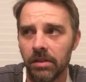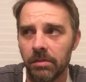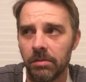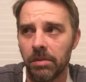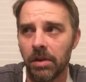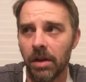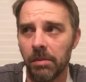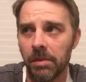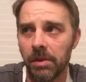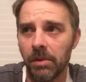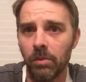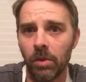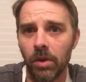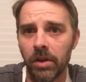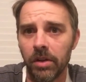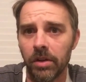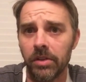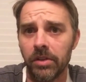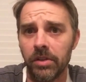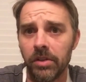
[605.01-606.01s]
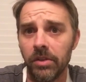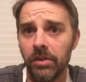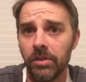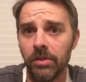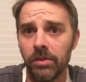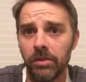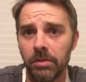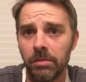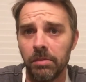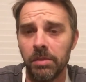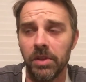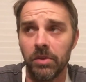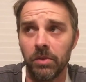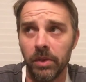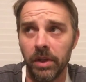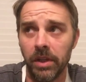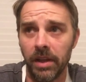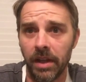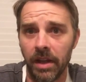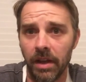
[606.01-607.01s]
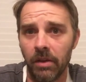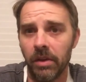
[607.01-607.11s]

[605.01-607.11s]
probably 1 or 2 between now